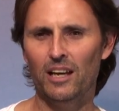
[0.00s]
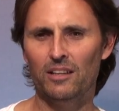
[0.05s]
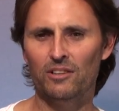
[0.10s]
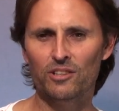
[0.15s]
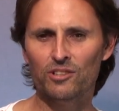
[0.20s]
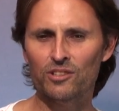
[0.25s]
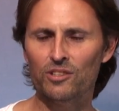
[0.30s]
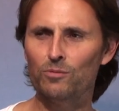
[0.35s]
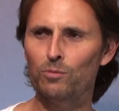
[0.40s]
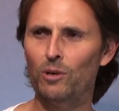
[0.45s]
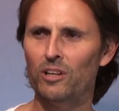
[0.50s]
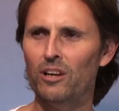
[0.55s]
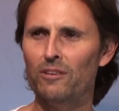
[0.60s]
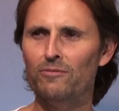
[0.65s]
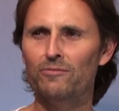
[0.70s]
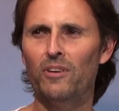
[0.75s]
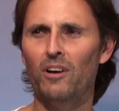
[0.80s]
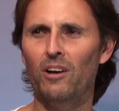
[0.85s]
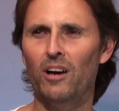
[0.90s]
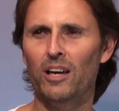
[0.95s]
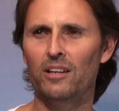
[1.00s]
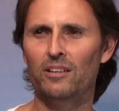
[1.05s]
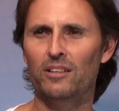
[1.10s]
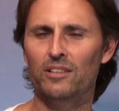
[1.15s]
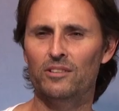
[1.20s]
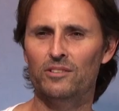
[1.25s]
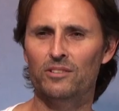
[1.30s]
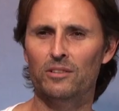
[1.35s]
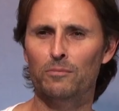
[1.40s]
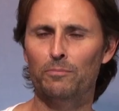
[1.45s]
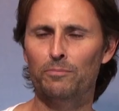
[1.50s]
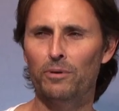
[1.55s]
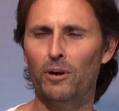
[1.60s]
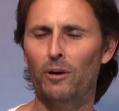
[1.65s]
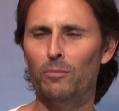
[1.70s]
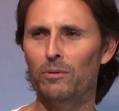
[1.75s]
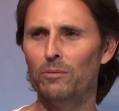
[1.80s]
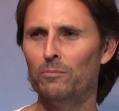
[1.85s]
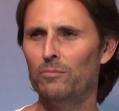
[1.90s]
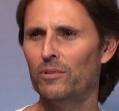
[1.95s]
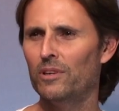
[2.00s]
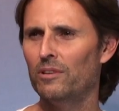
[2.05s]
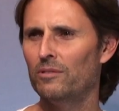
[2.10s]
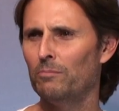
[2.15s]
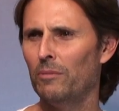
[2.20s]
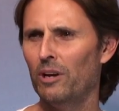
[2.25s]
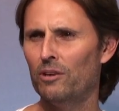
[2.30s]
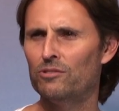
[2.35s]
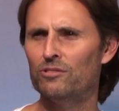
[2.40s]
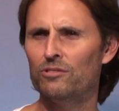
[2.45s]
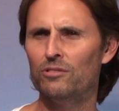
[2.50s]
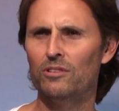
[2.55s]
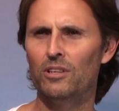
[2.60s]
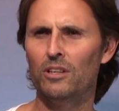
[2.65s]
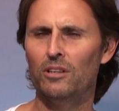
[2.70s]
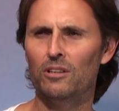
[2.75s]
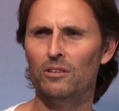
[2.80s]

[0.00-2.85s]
And this is what I find is the problem with most,